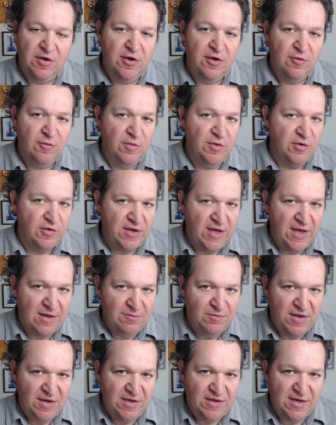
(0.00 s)
real
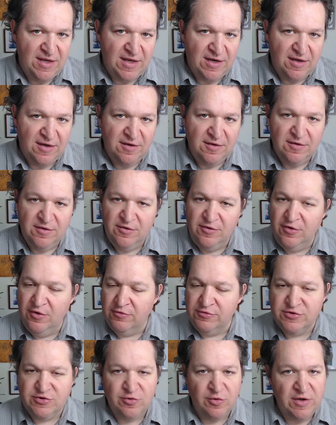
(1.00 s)
campaign data, no
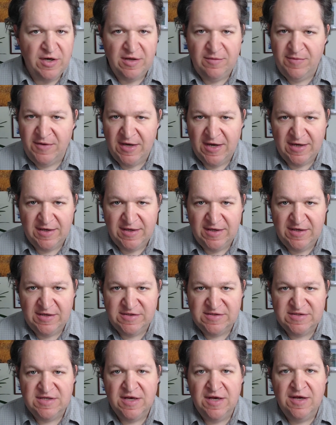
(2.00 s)
stored API
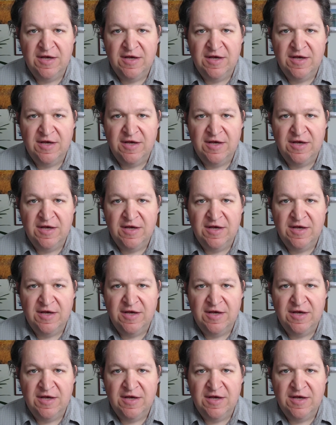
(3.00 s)
keys,